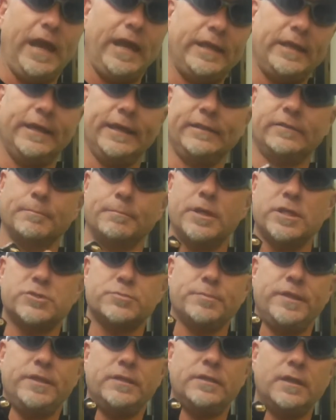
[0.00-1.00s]
you get the
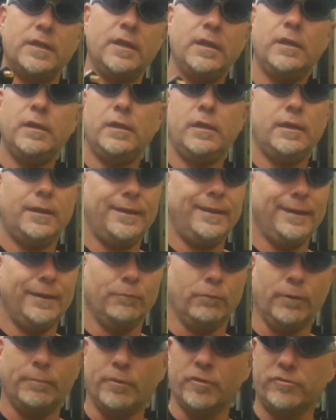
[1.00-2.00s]
measurement and
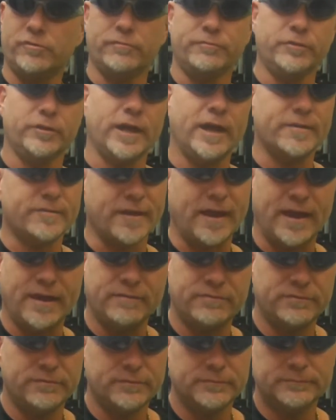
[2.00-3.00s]
what most of you guys
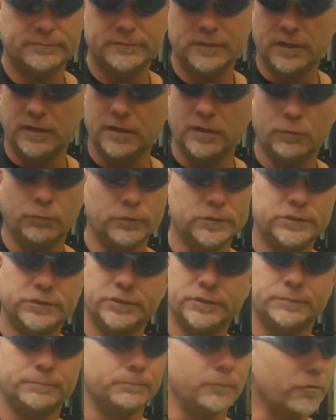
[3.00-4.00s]
have,
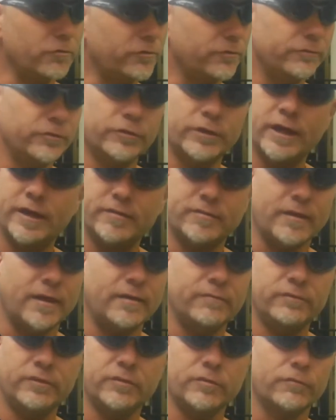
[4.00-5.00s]
most of you guys
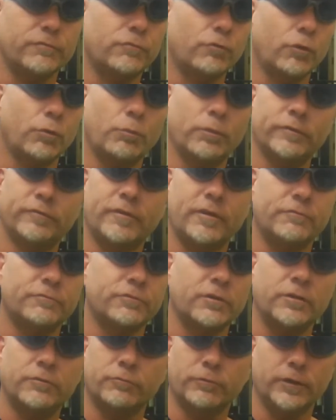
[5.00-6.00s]
have either 4 on 110
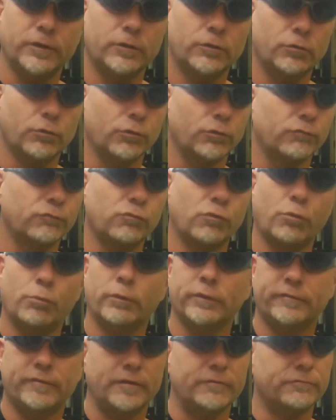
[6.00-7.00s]
front and rear, or 4 on
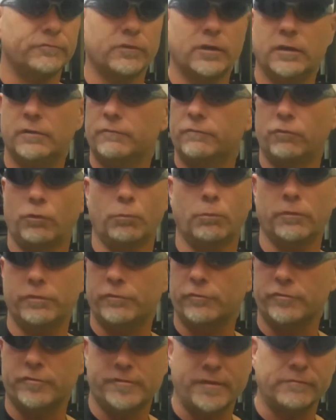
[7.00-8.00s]
110 front, 4 on
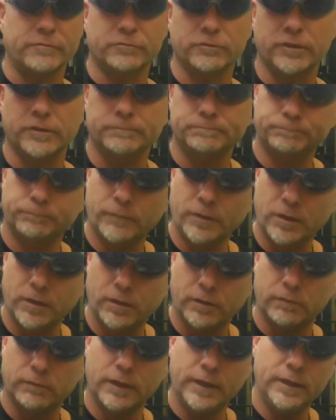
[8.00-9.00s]
137 rear.
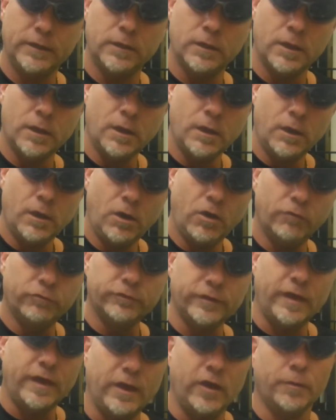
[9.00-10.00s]
All right.
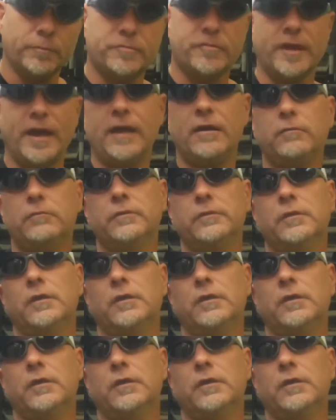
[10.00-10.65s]
Hopefully that helps you out.